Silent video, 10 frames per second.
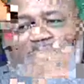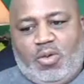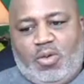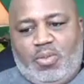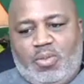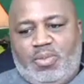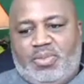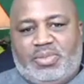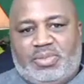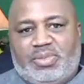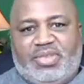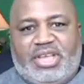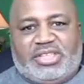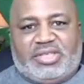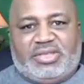Home.
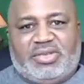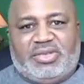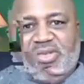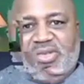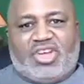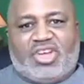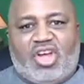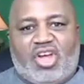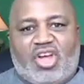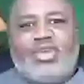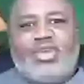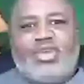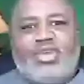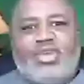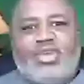Yes. He's all out
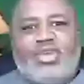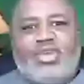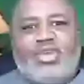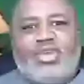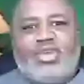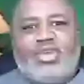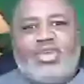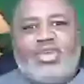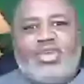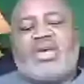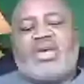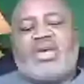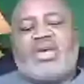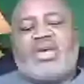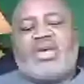one. You. You can't control
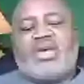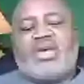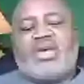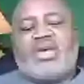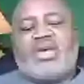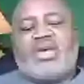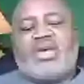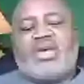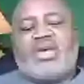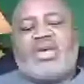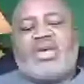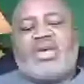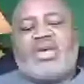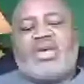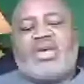yourself. Sit behind now.
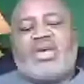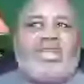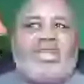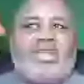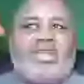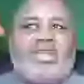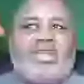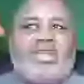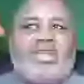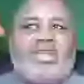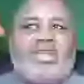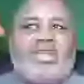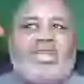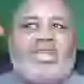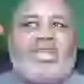Excuse my language. But it, but,
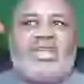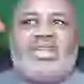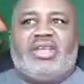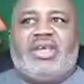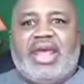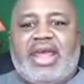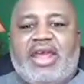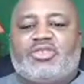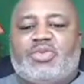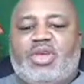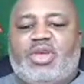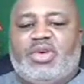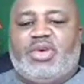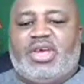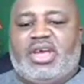it, but it, it angers me
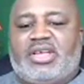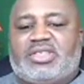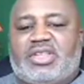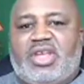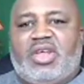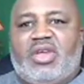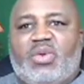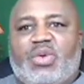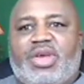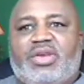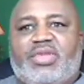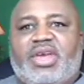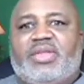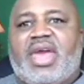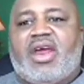because we
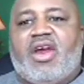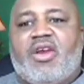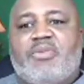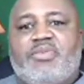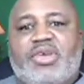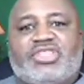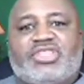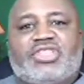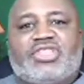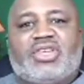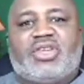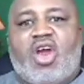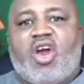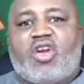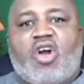think that our mission,
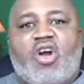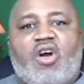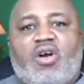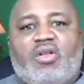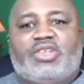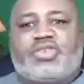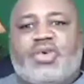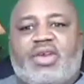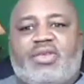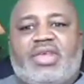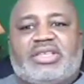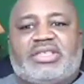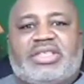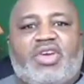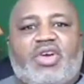our call is greater than us
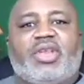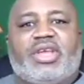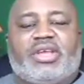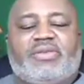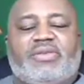living holy.